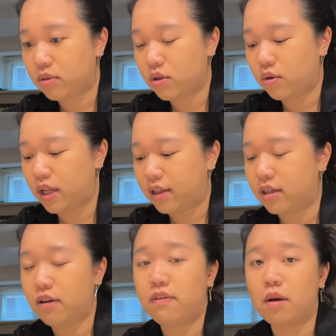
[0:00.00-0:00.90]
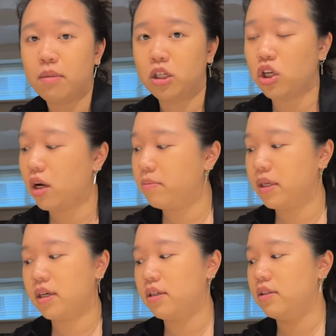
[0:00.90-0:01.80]
so glad that I found my job,
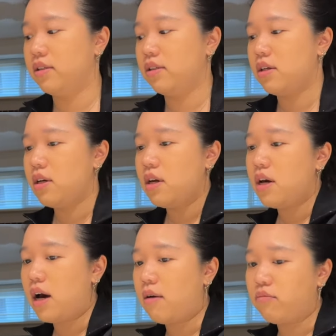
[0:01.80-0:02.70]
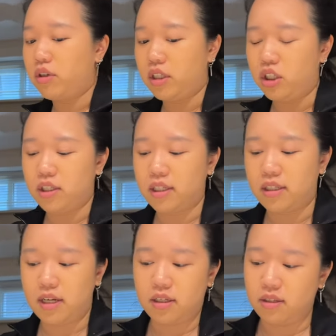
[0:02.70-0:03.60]
because I'm really just
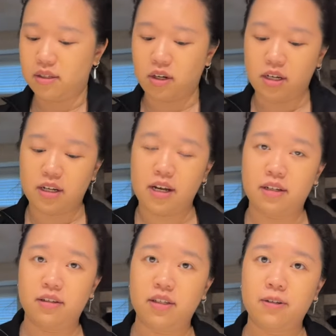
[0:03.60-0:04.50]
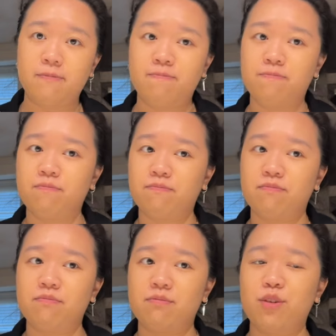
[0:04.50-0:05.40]
excited to start it, and
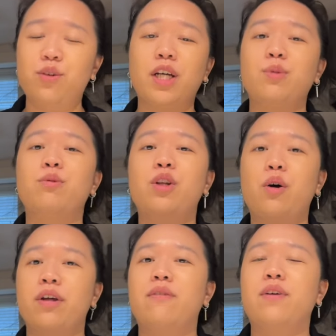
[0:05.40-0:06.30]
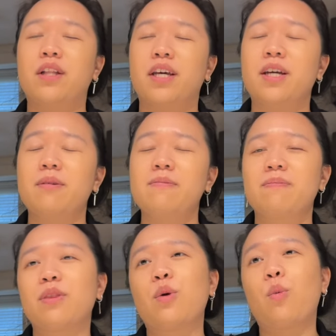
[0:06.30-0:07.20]
you guys will know that feeling
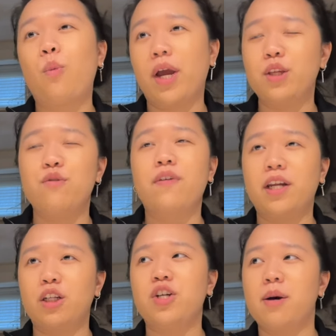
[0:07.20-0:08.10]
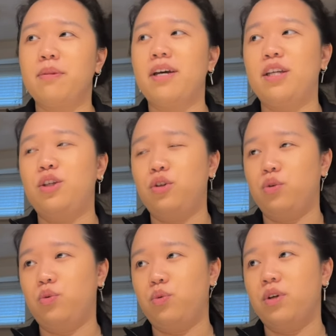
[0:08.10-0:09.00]
when you find a job that
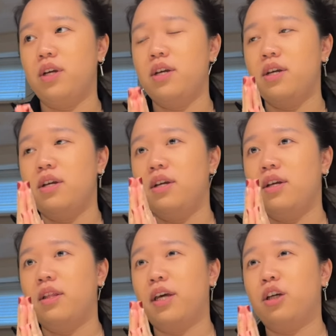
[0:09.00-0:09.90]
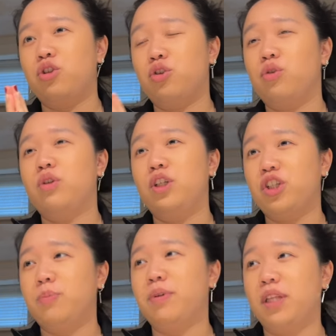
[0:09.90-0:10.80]
you like truly
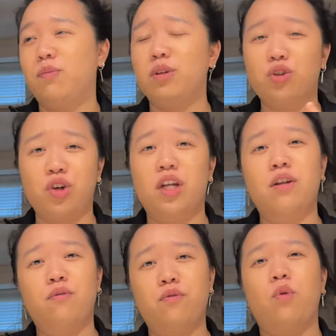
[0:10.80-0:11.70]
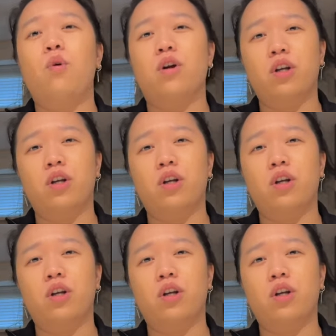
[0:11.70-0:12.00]
just believe was created for